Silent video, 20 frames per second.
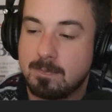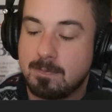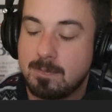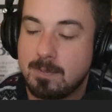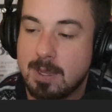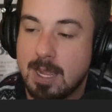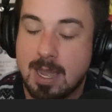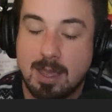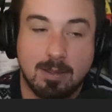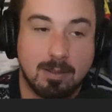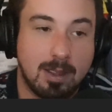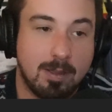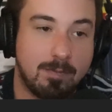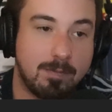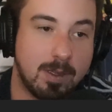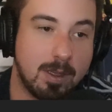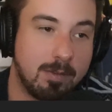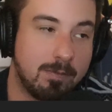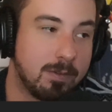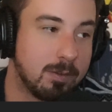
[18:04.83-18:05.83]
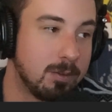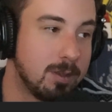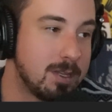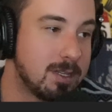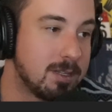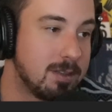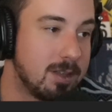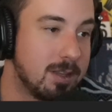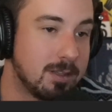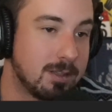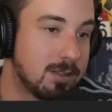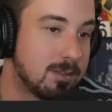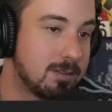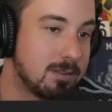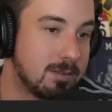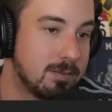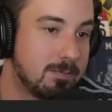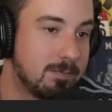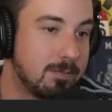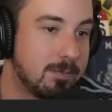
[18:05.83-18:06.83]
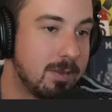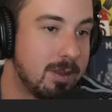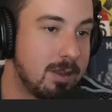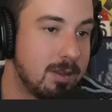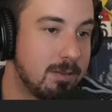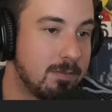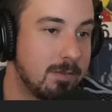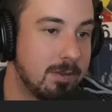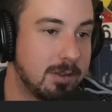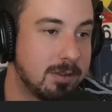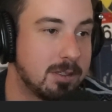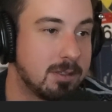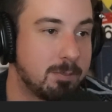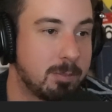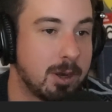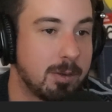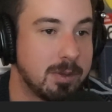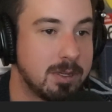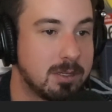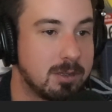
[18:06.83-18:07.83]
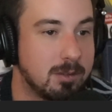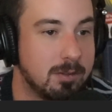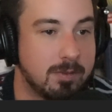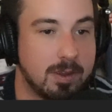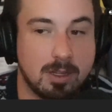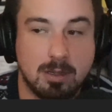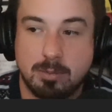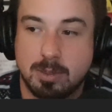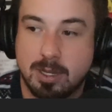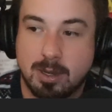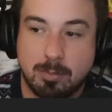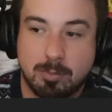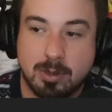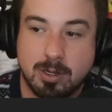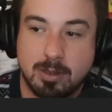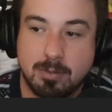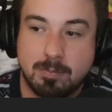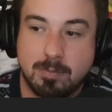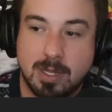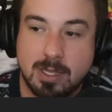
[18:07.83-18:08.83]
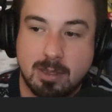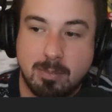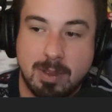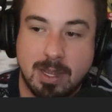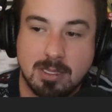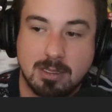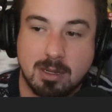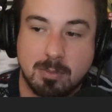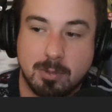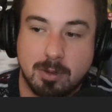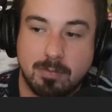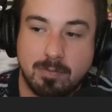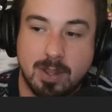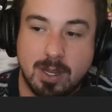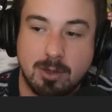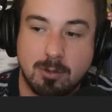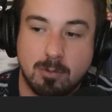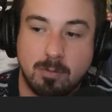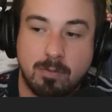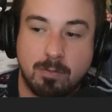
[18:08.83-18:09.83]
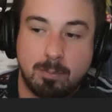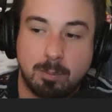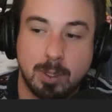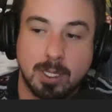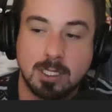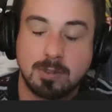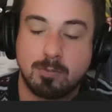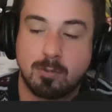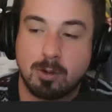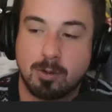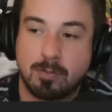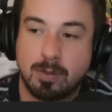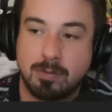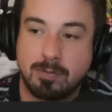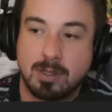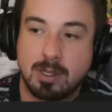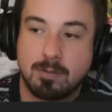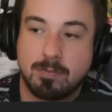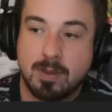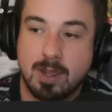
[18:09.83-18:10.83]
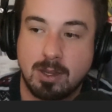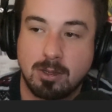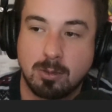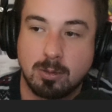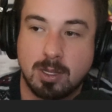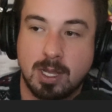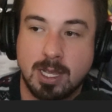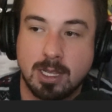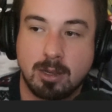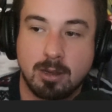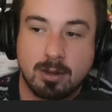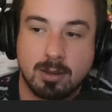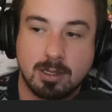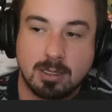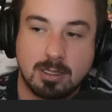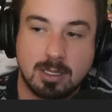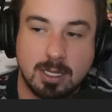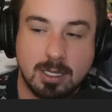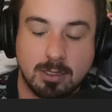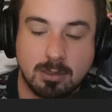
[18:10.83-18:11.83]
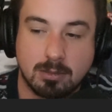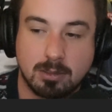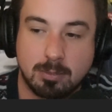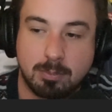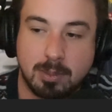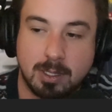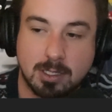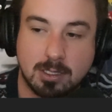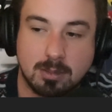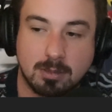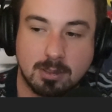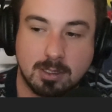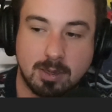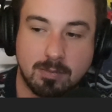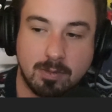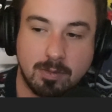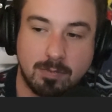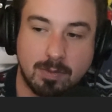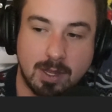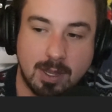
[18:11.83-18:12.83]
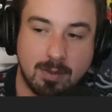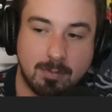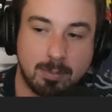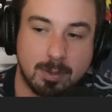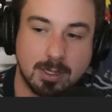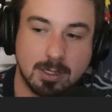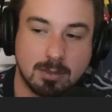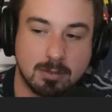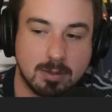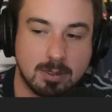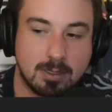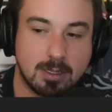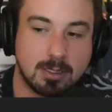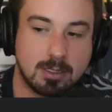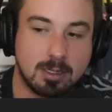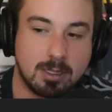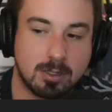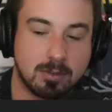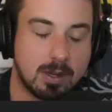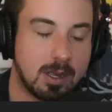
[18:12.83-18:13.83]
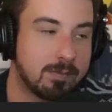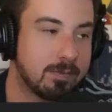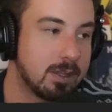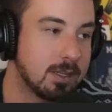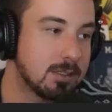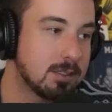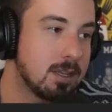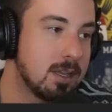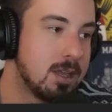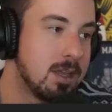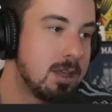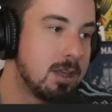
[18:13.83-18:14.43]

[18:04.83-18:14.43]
Yeah, if you're listening to this, it's probably still available at the best number at FanDuel. Plus 450 at FanDuel. I got it at Caesars at plus 375, plus 360 at DraftKings.